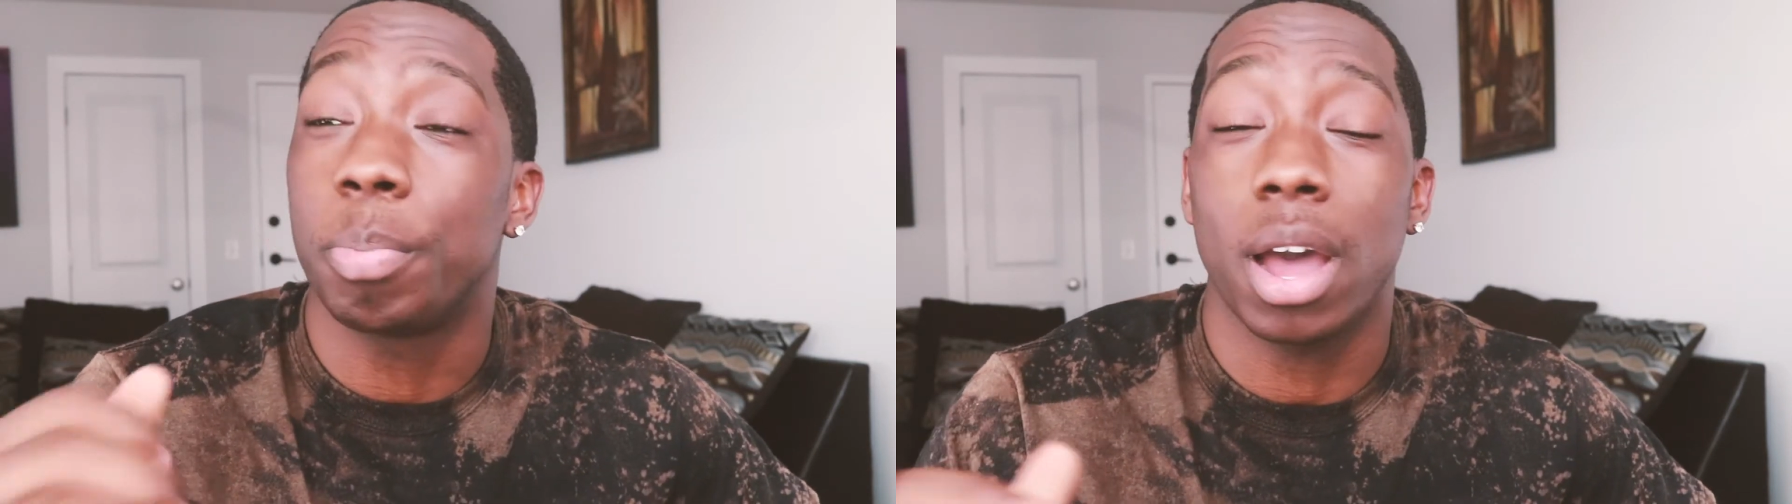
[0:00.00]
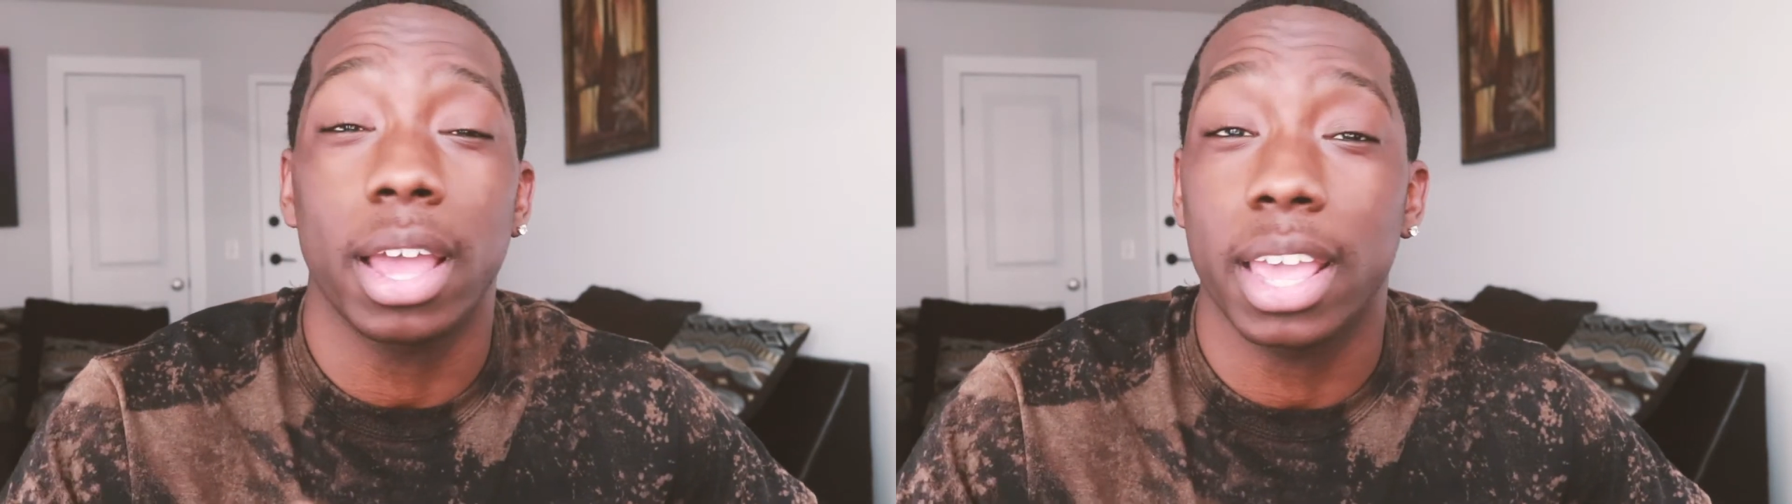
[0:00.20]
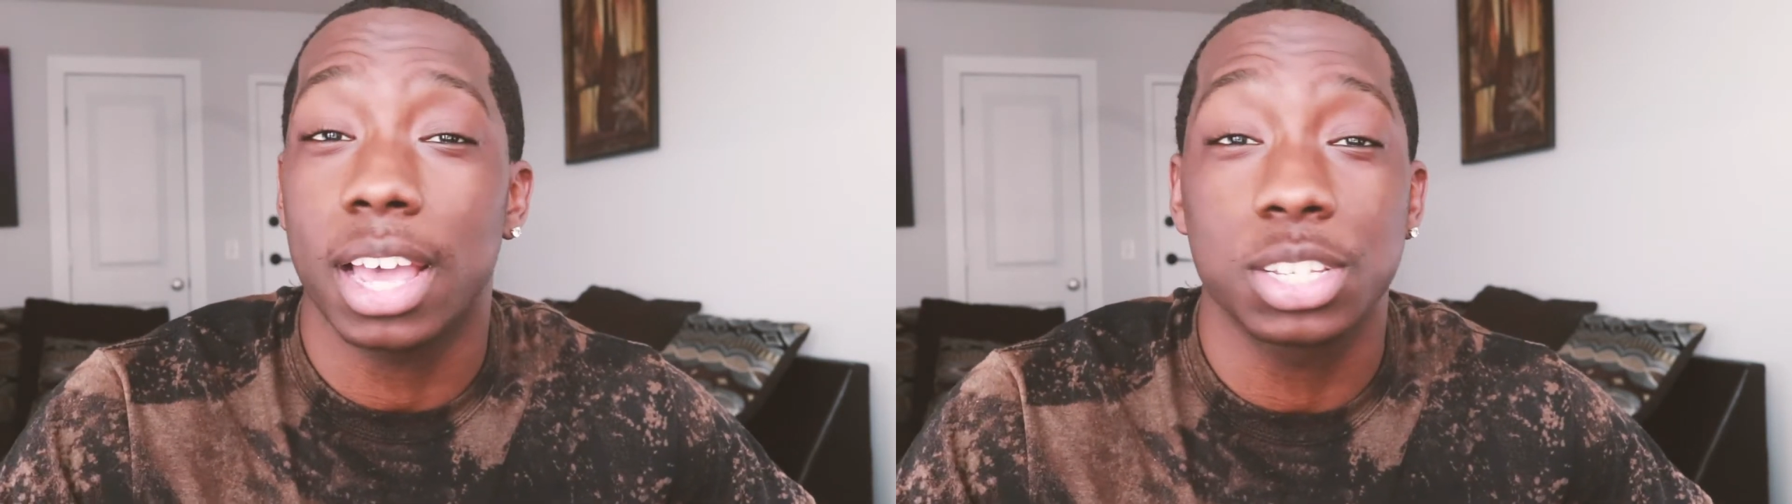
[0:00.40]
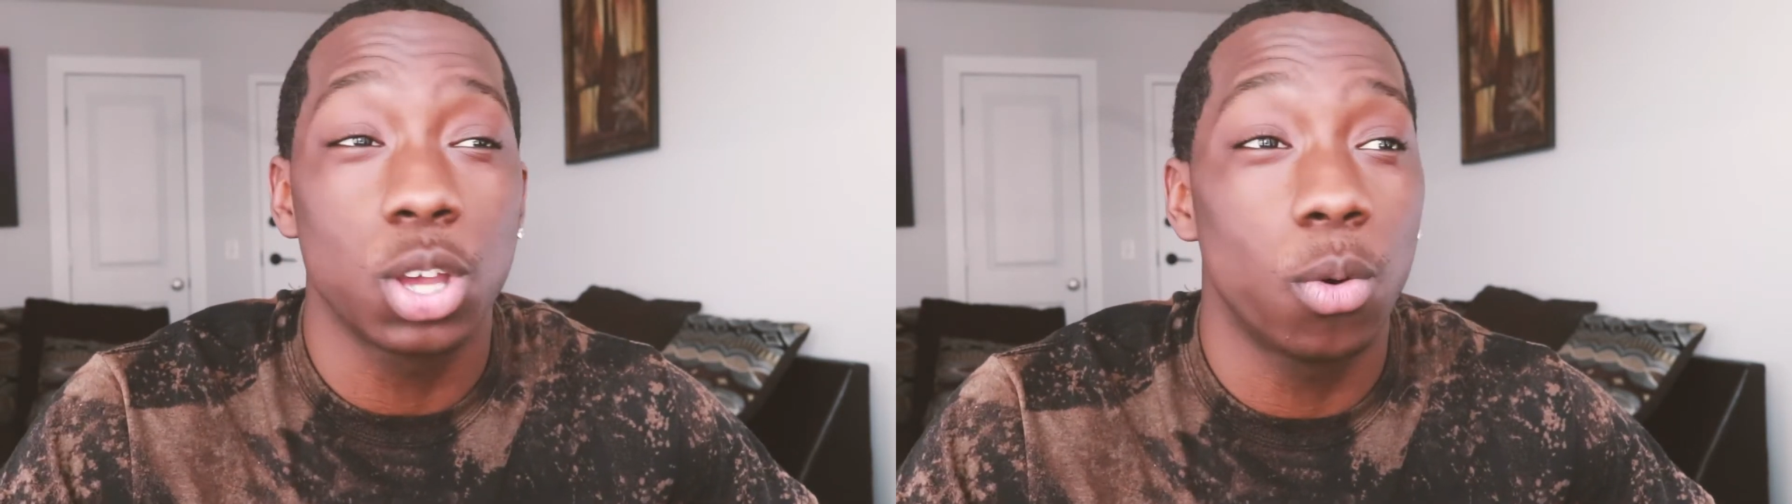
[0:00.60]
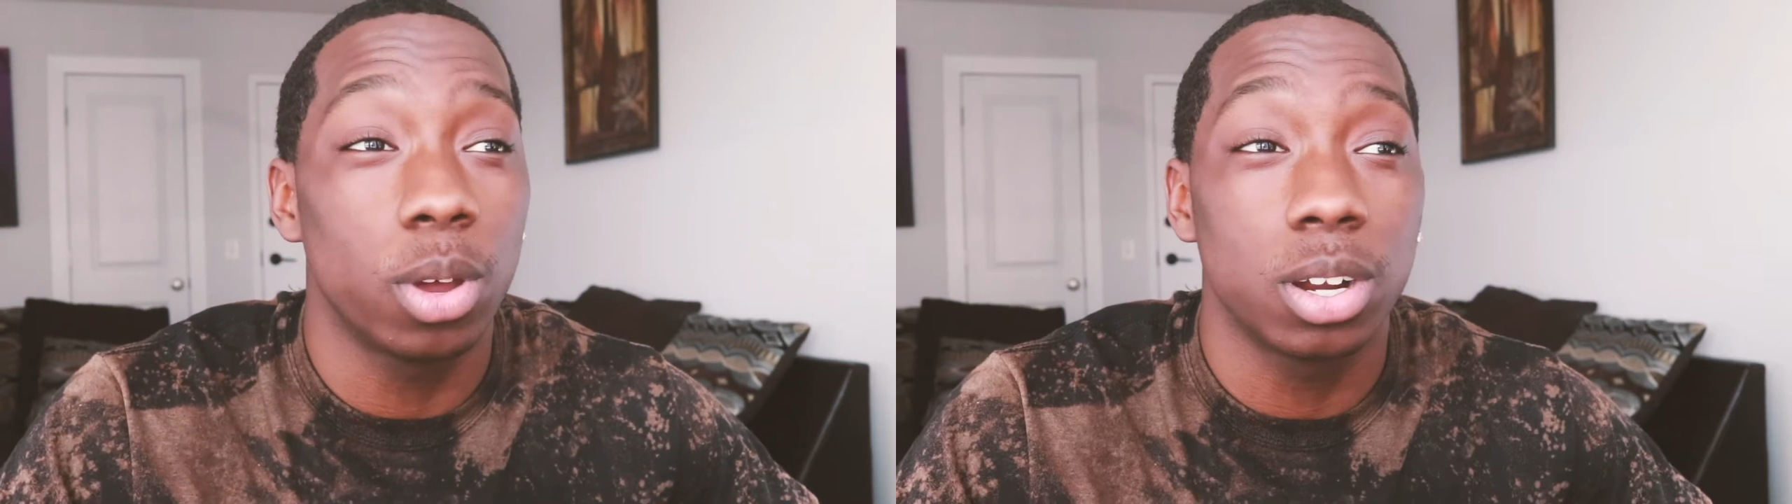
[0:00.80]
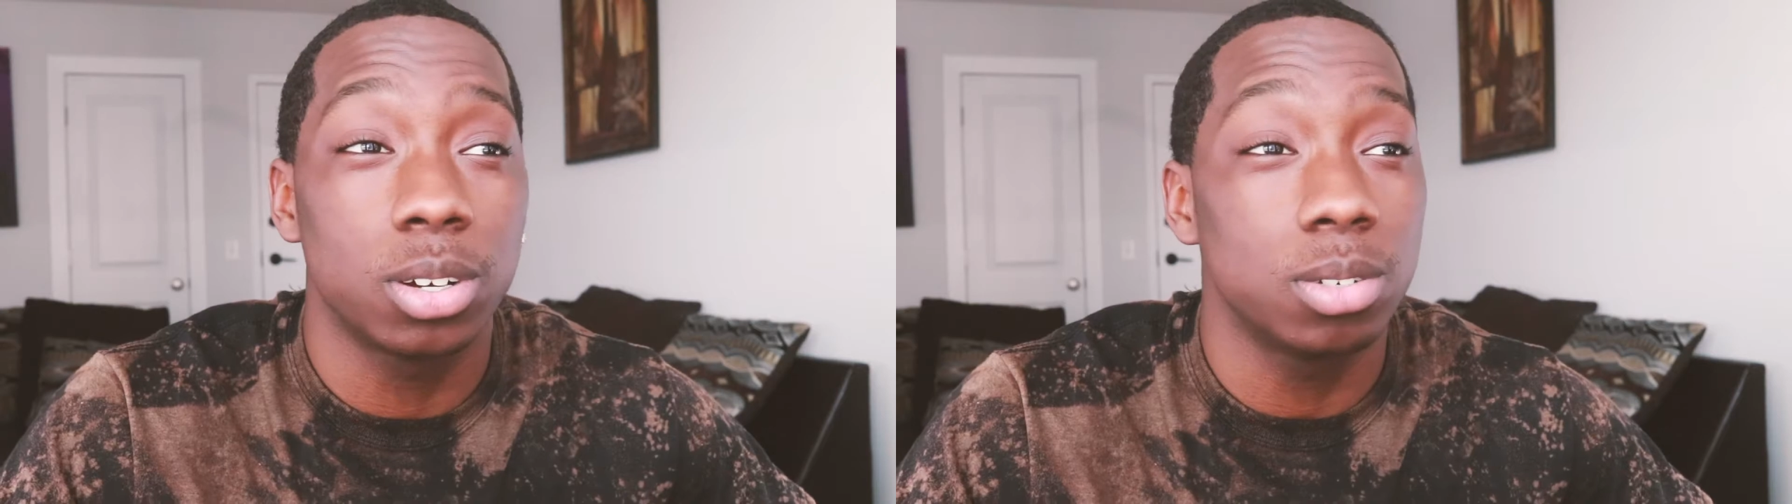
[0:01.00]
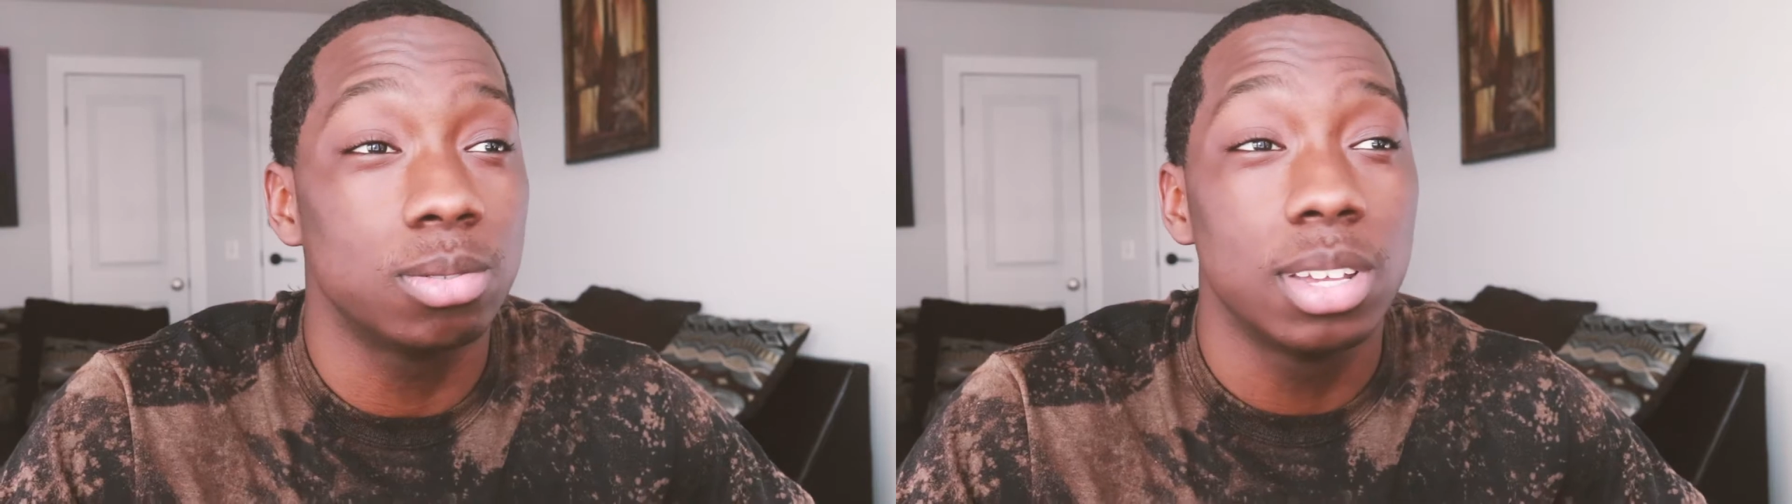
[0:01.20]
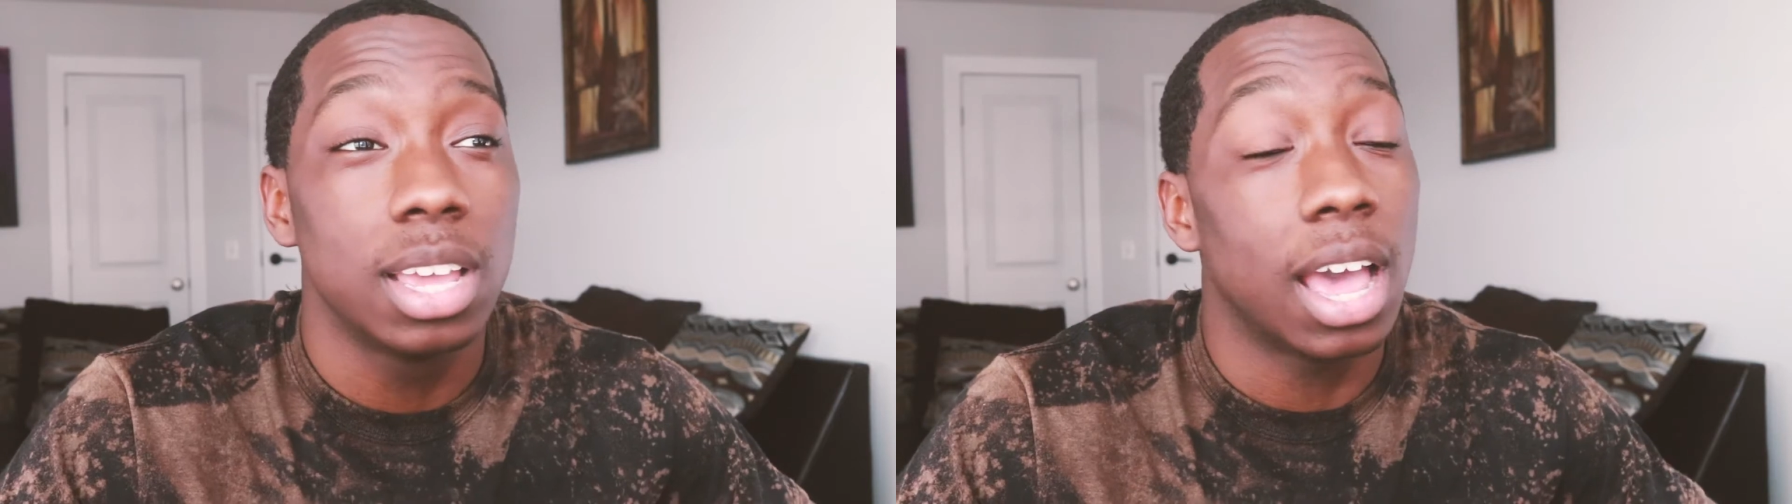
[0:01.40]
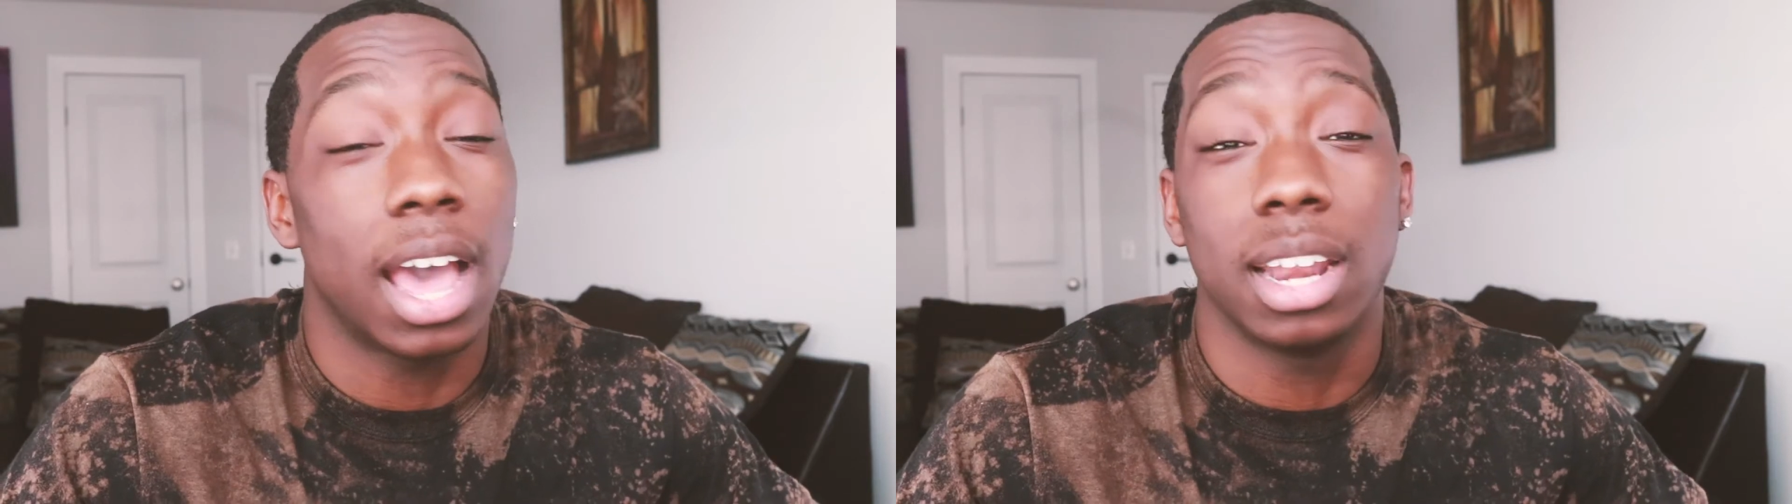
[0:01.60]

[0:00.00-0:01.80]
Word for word: podcast going on.